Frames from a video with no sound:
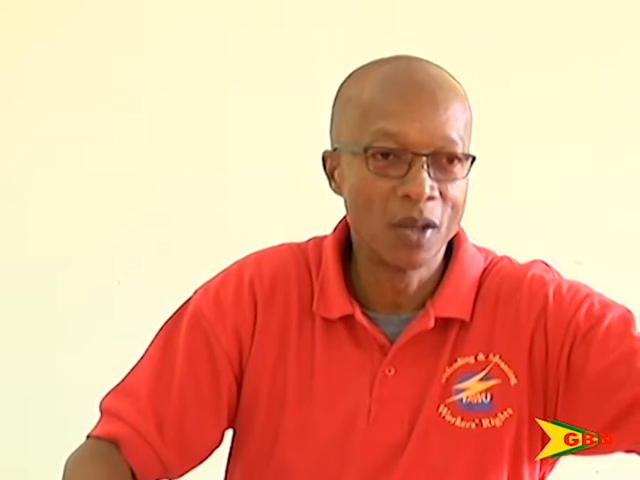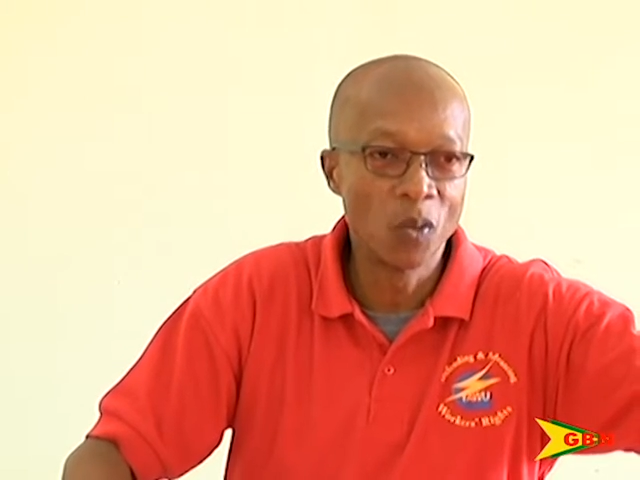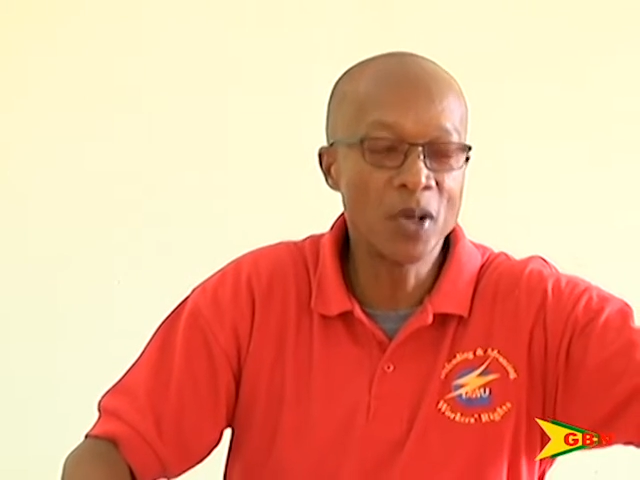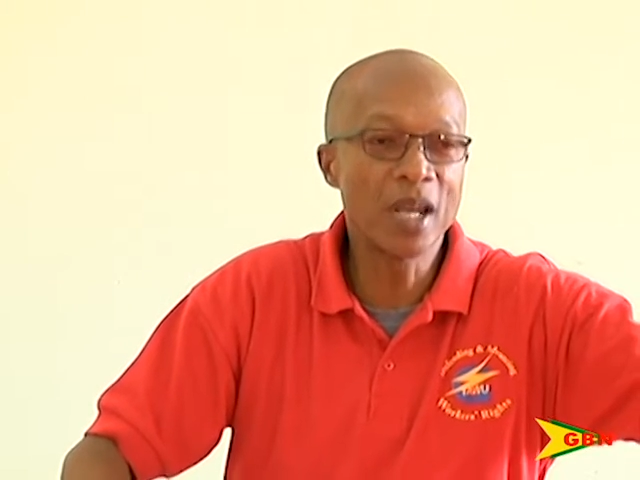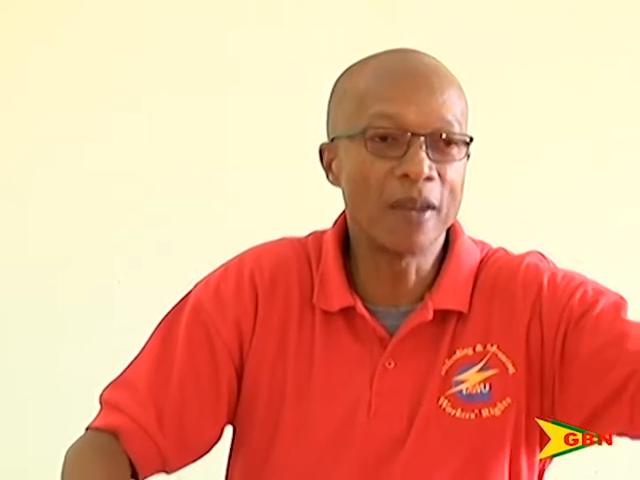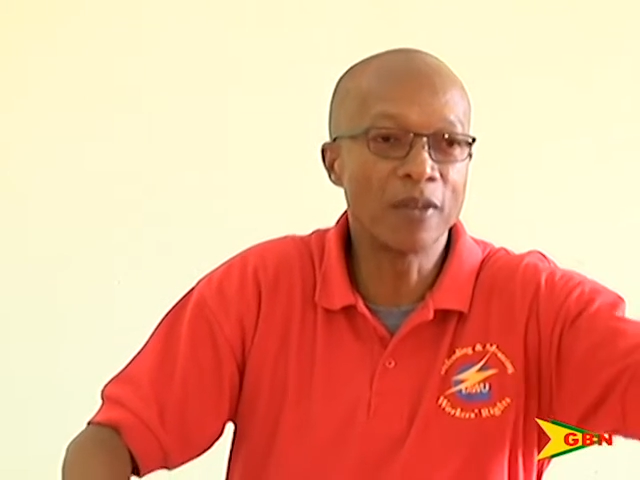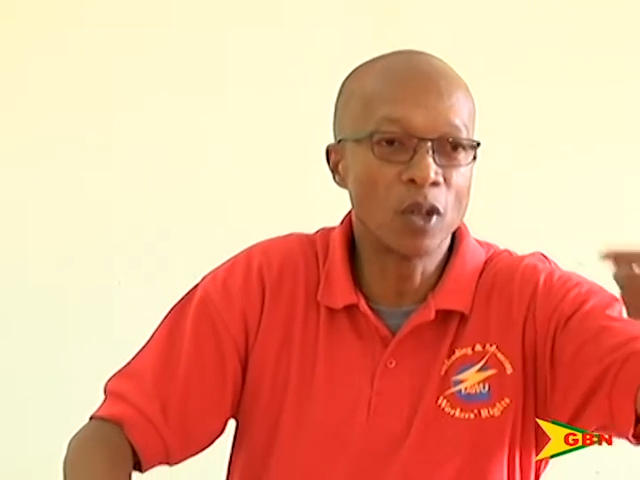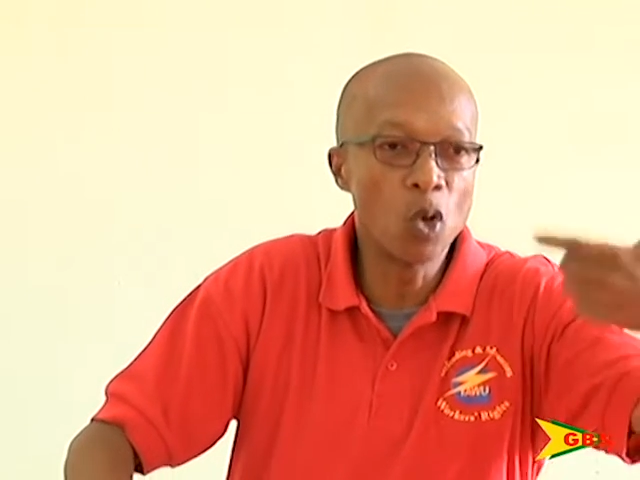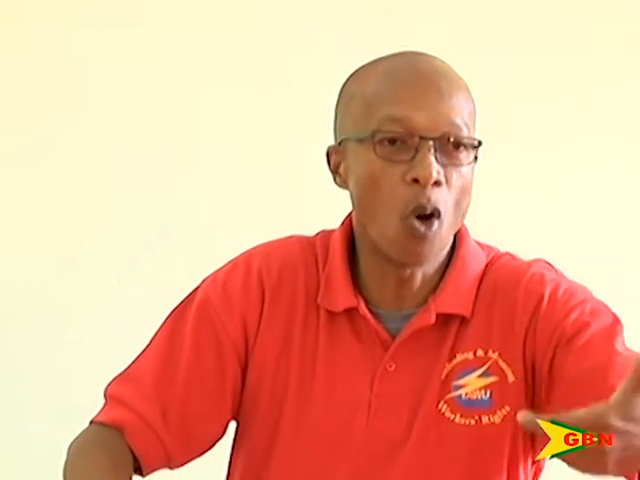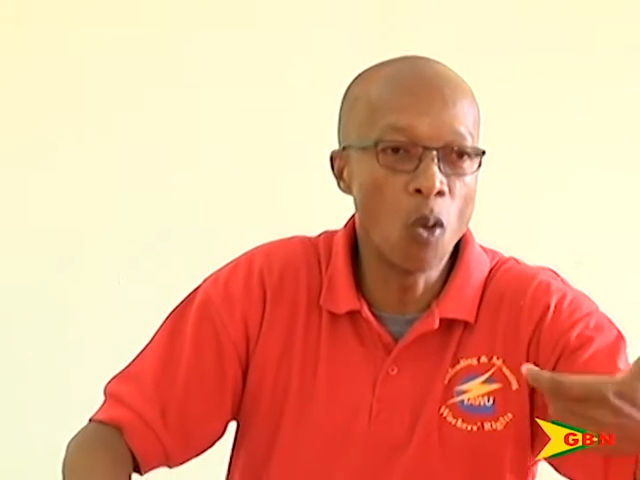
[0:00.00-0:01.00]
which has
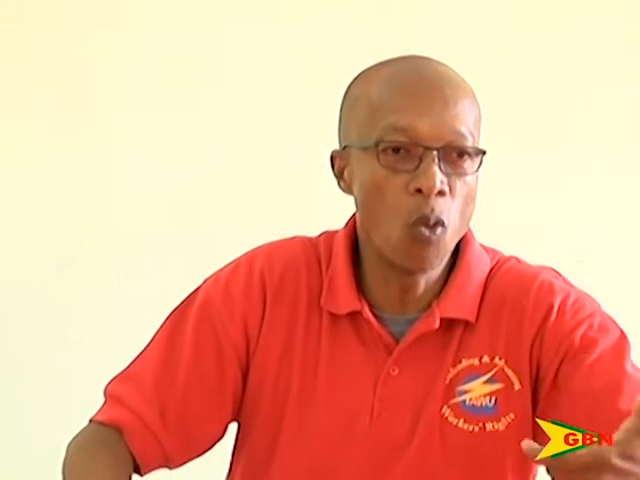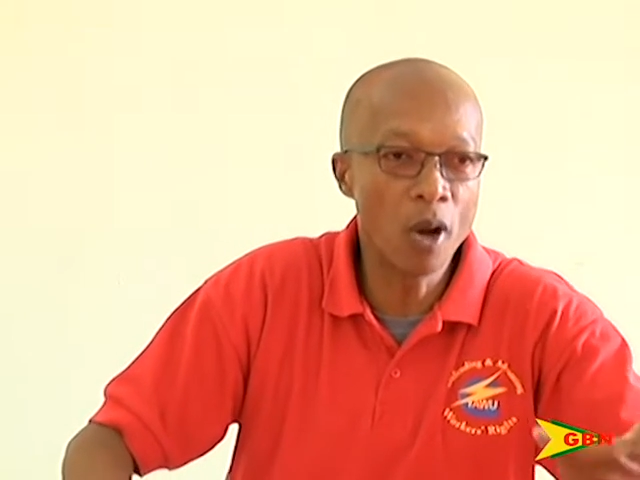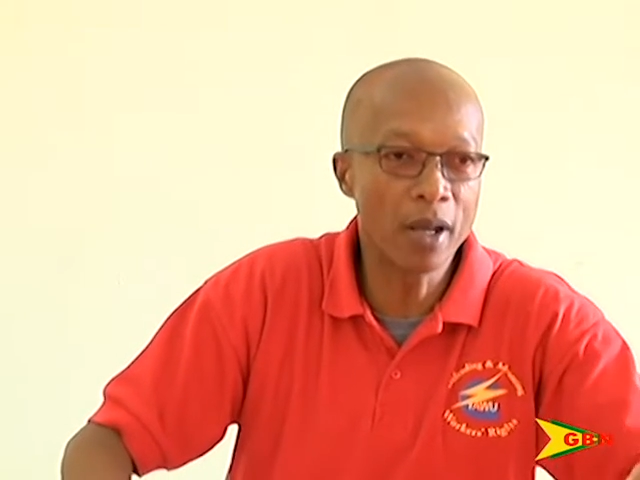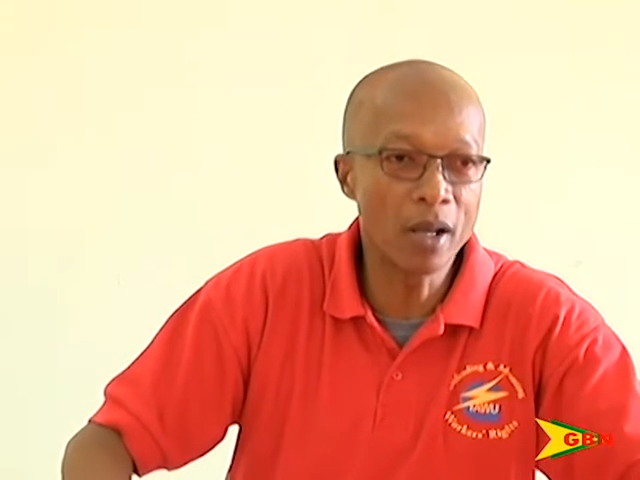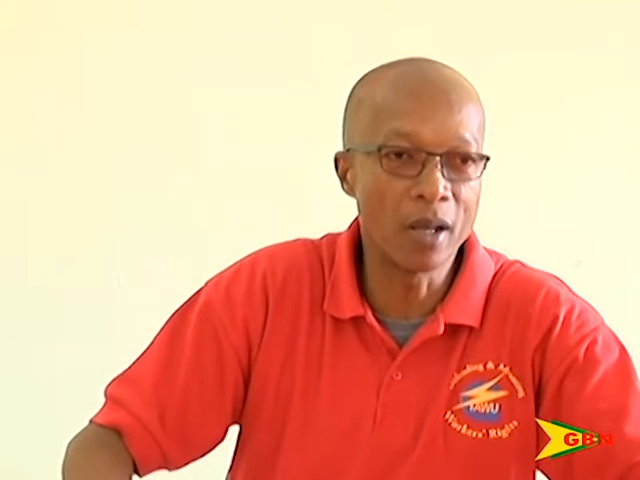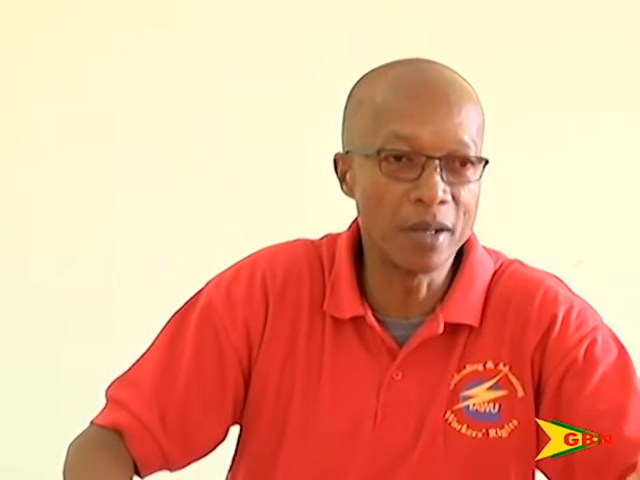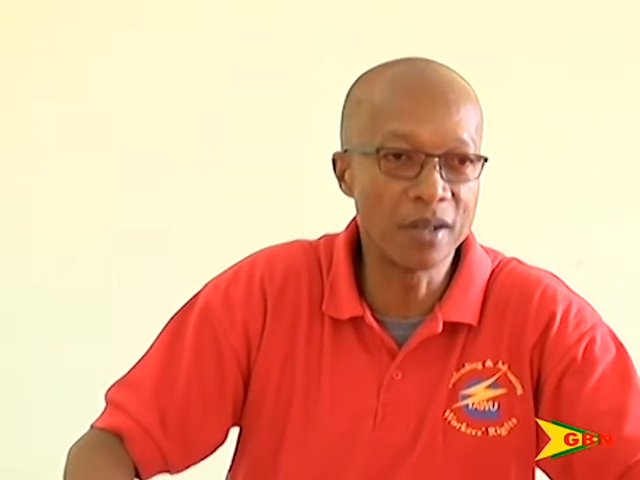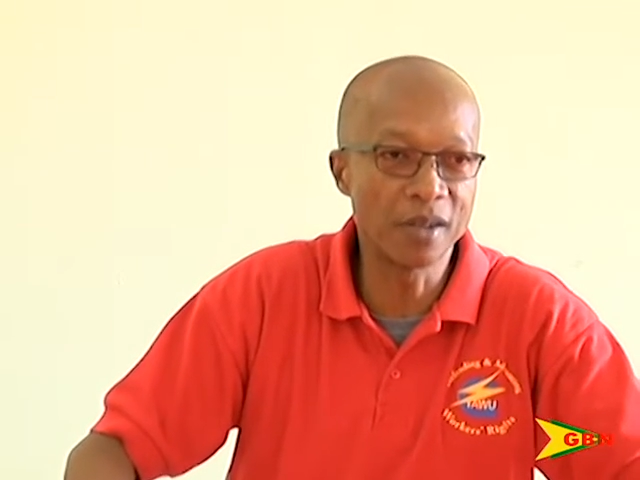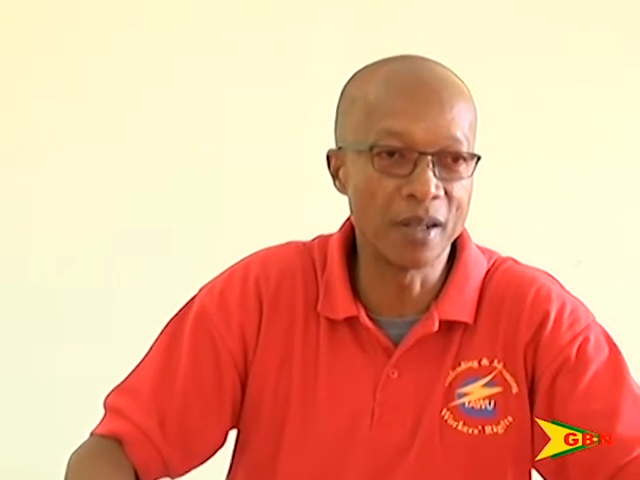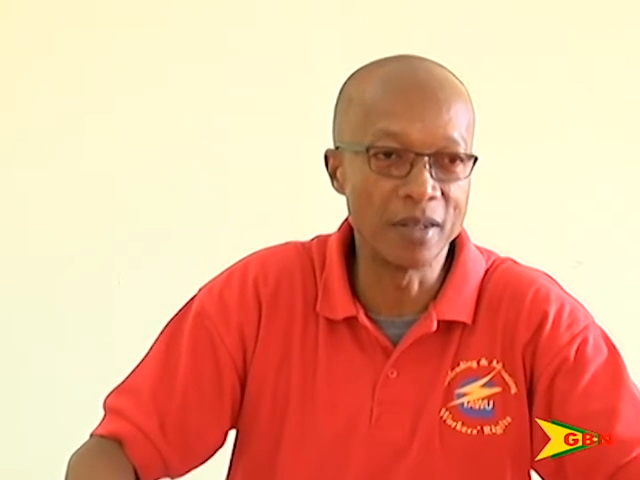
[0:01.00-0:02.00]
lower working
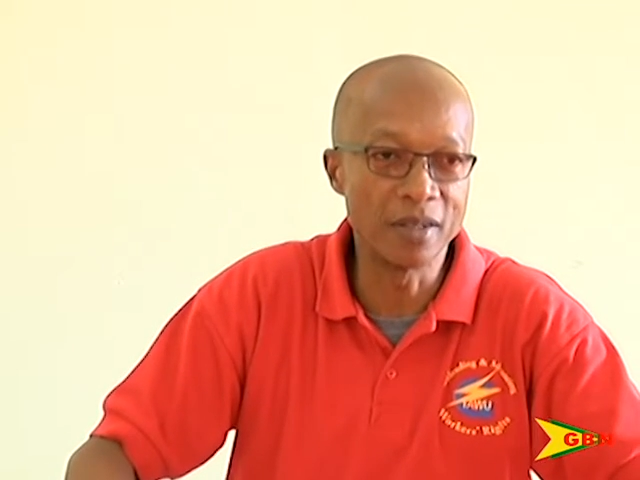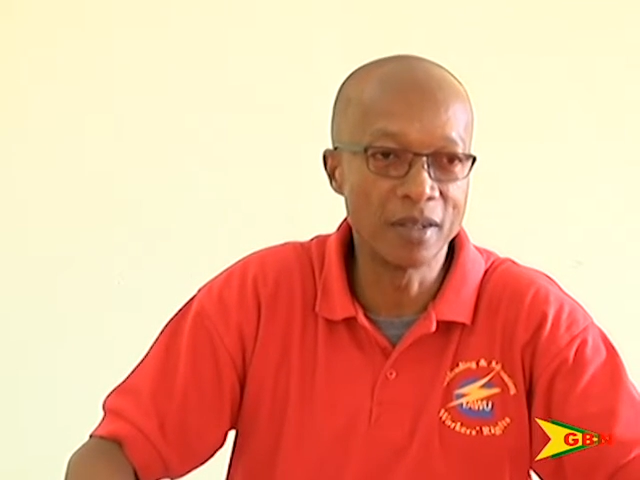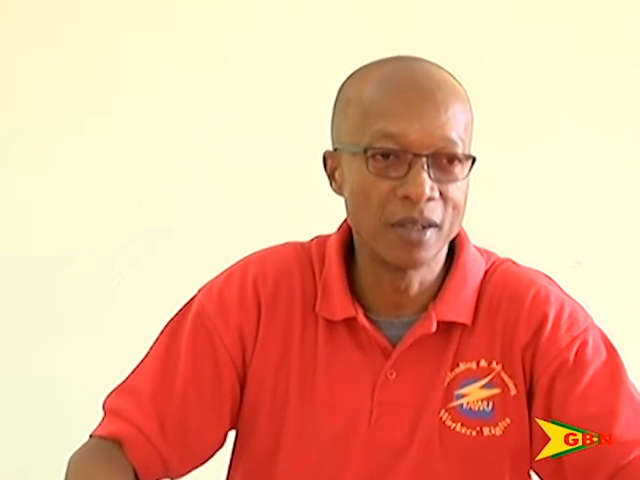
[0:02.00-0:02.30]
conditions,